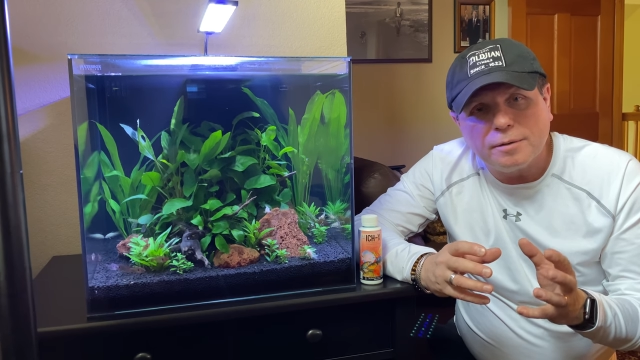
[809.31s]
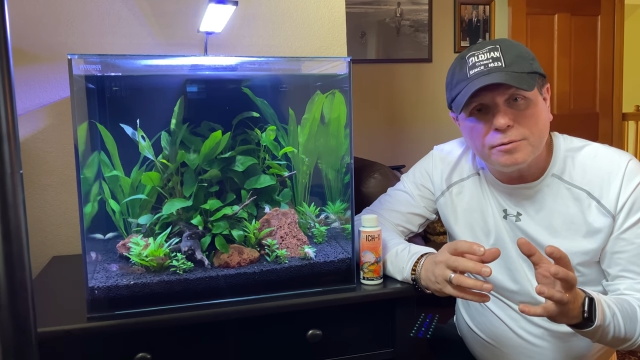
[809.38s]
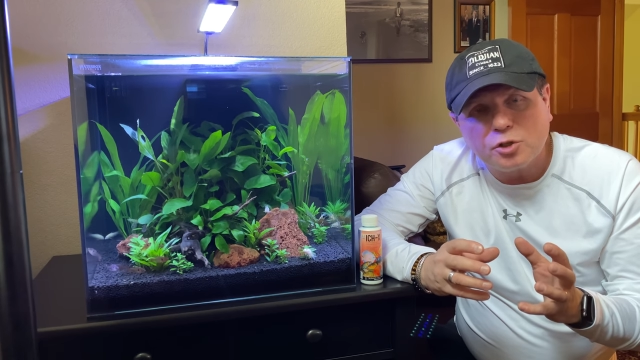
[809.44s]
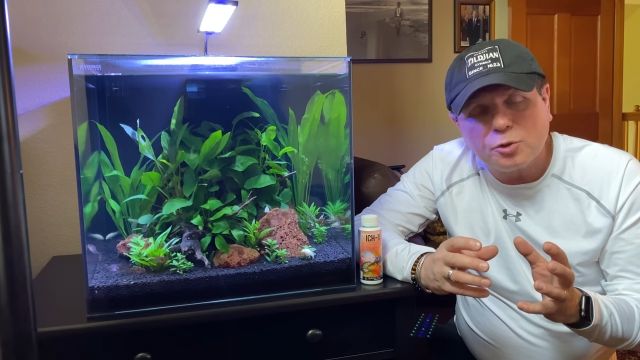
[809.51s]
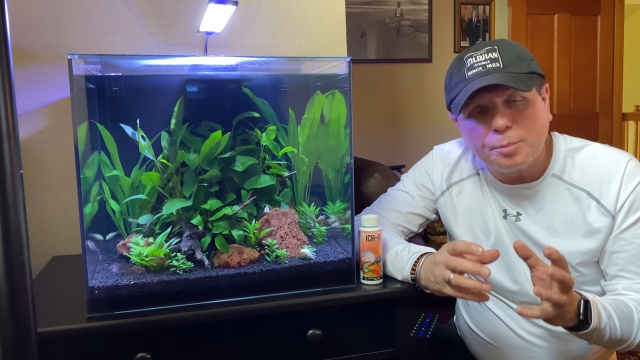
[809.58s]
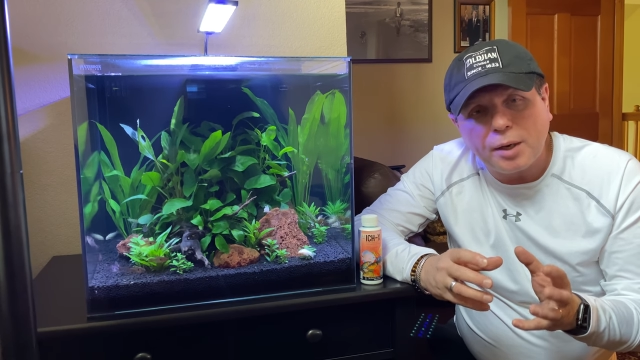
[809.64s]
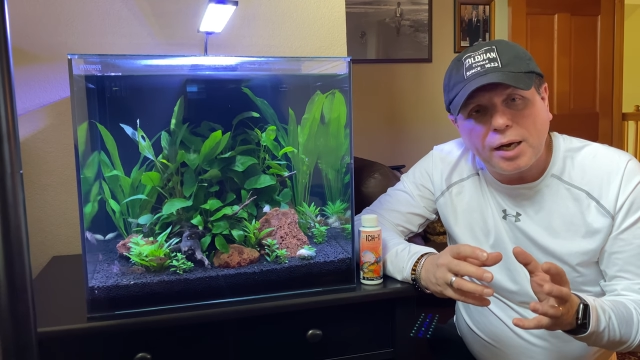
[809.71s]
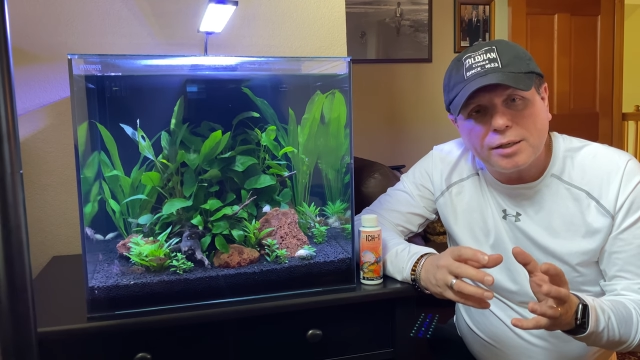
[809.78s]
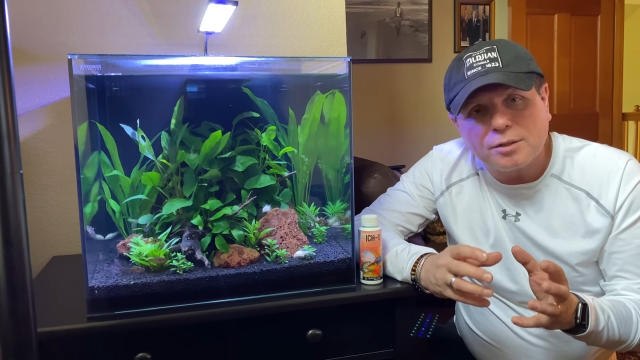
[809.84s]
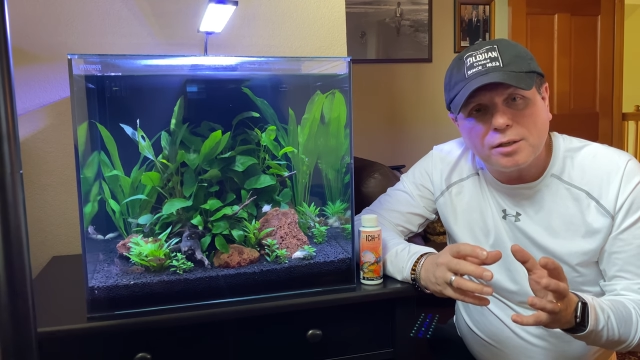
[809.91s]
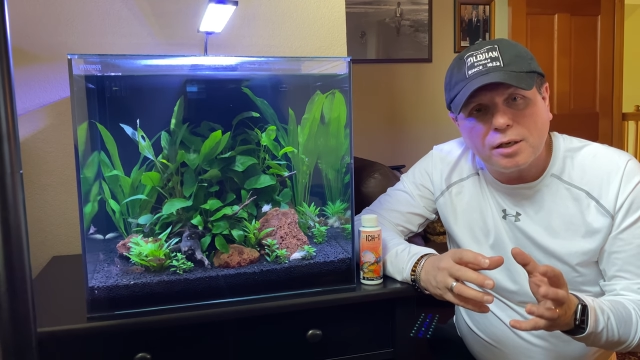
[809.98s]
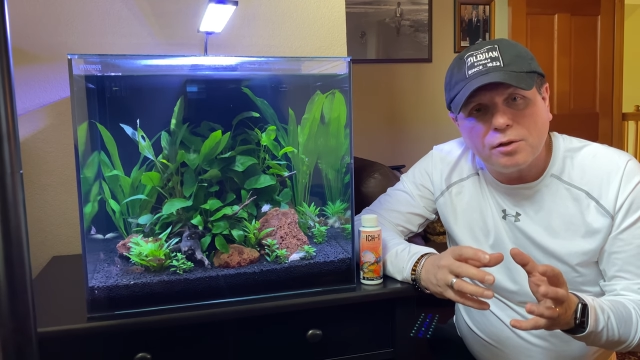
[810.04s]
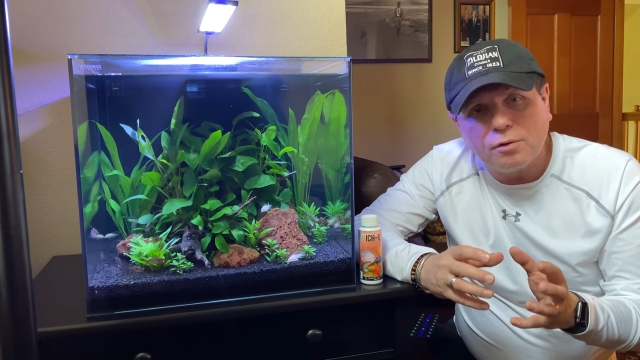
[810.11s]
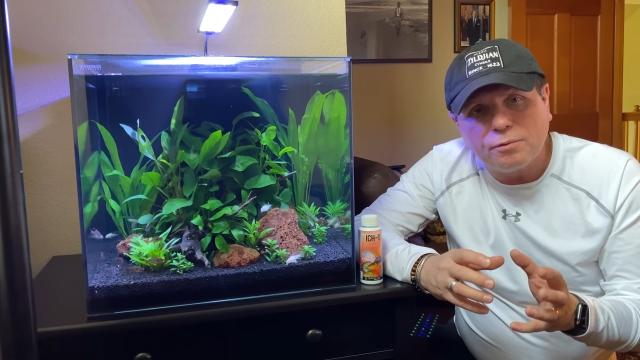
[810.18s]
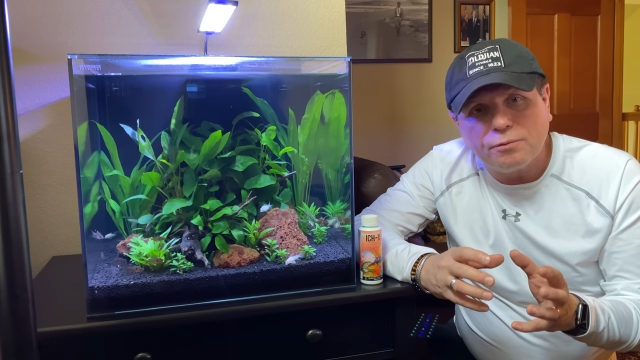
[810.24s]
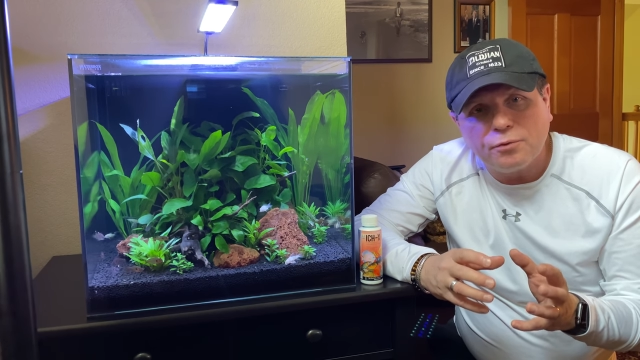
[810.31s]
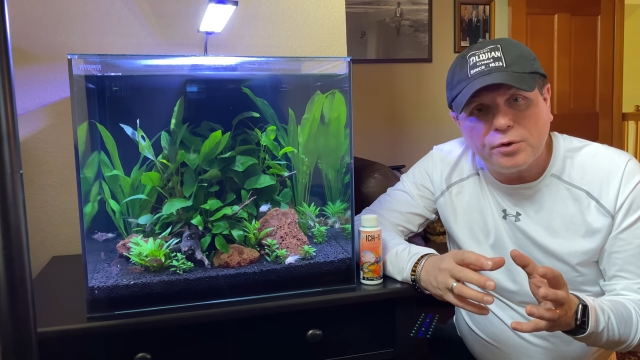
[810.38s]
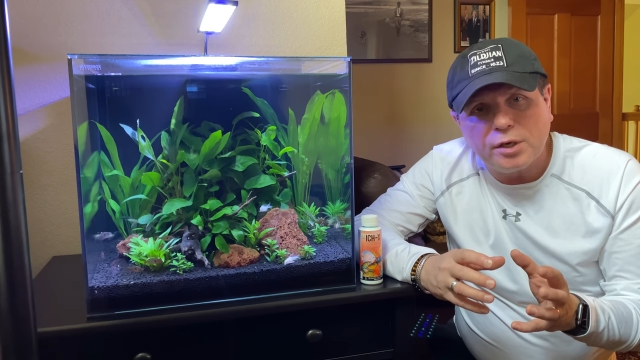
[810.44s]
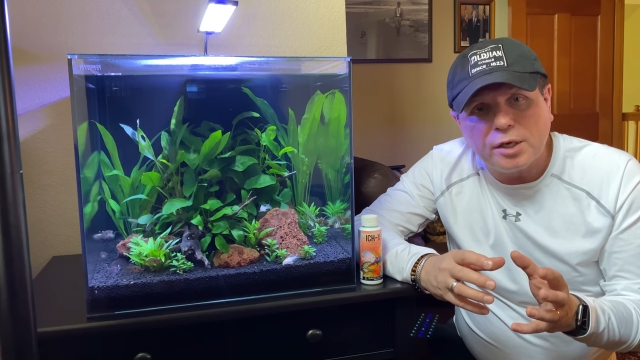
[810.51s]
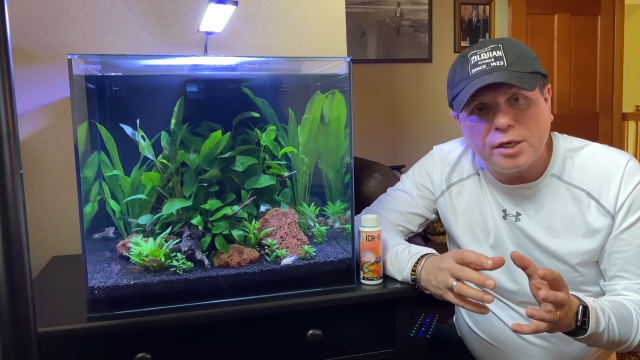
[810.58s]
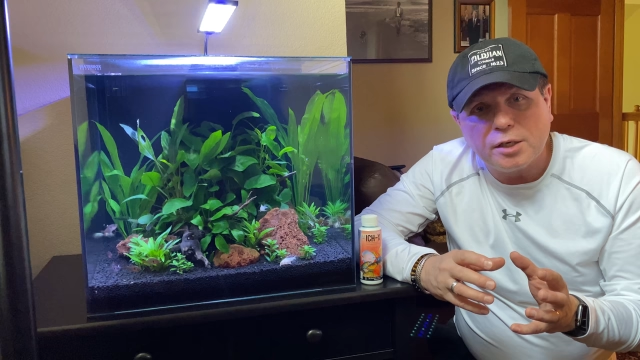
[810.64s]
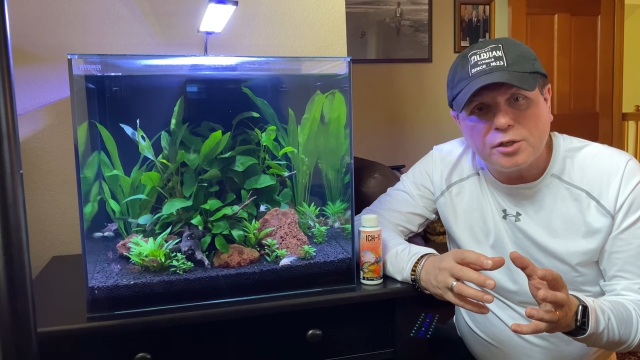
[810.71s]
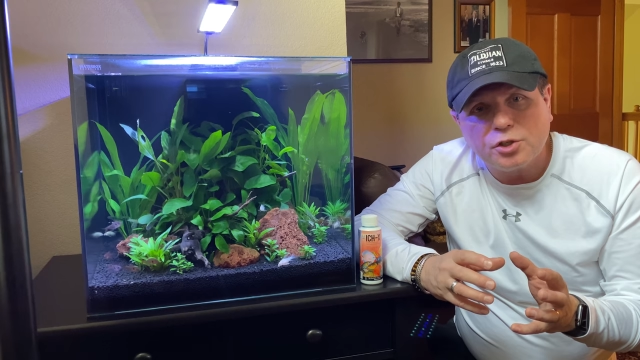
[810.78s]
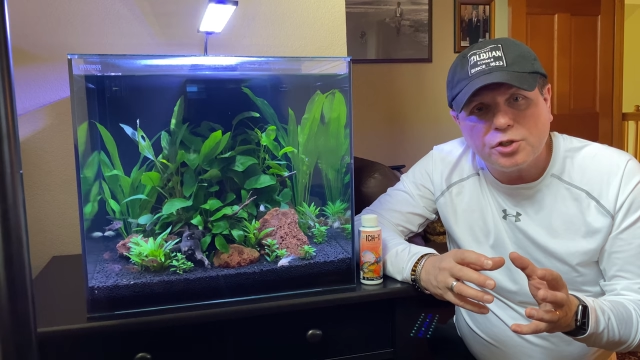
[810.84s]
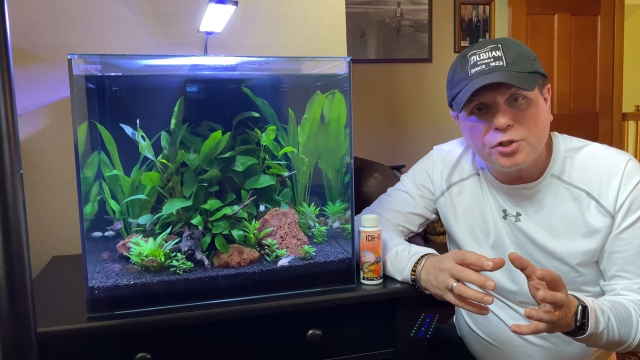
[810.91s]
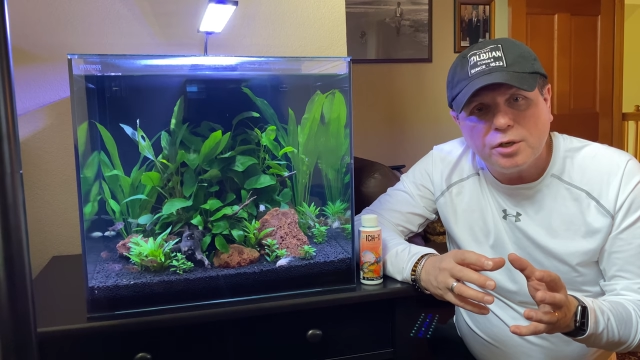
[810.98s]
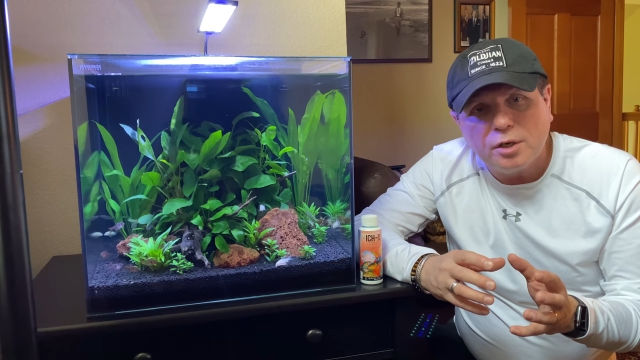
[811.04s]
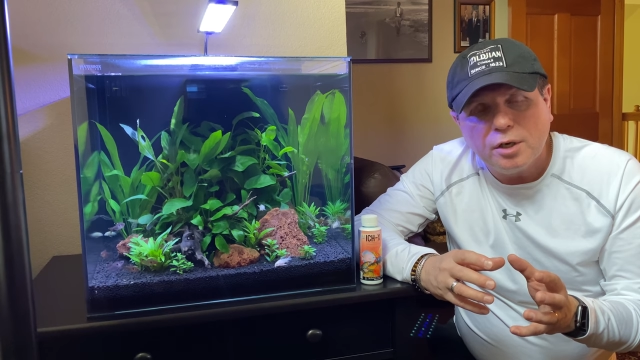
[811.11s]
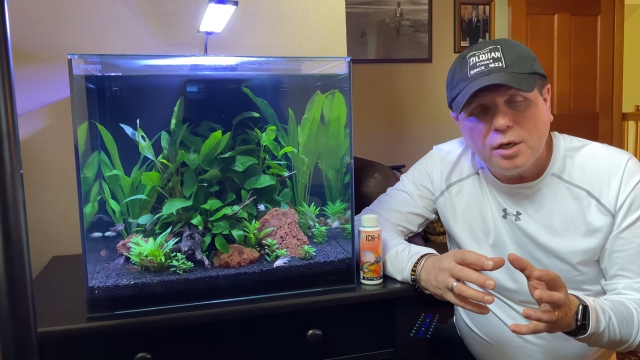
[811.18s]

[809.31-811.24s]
spots on the fish